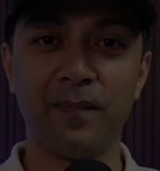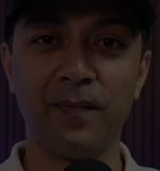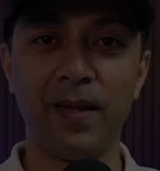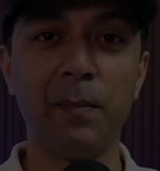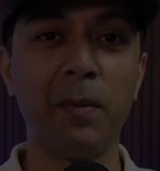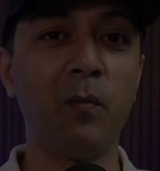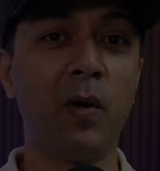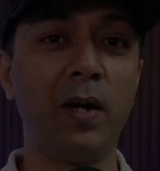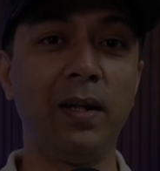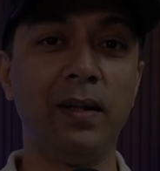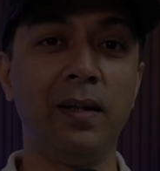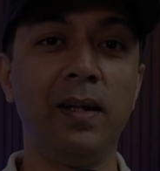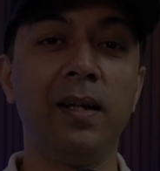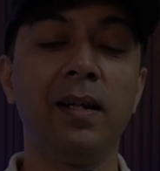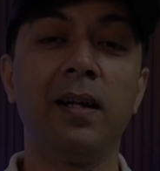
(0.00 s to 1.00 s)
Number one,
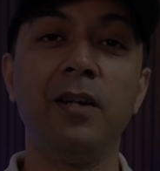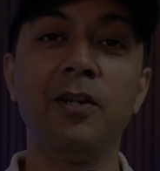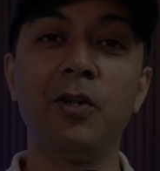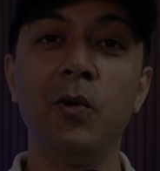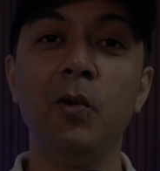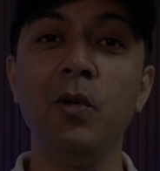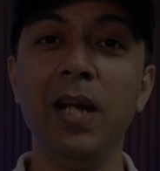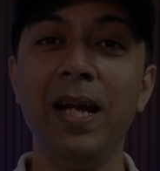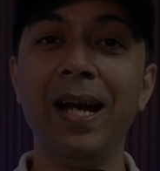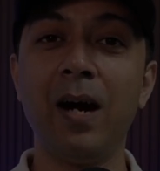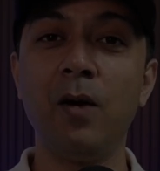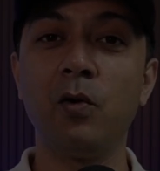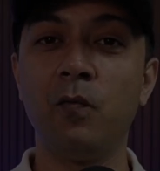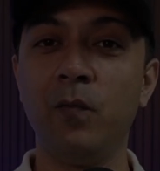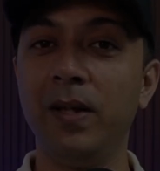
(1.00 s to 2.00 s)
control
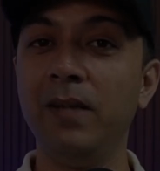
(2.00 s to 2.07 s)
layout with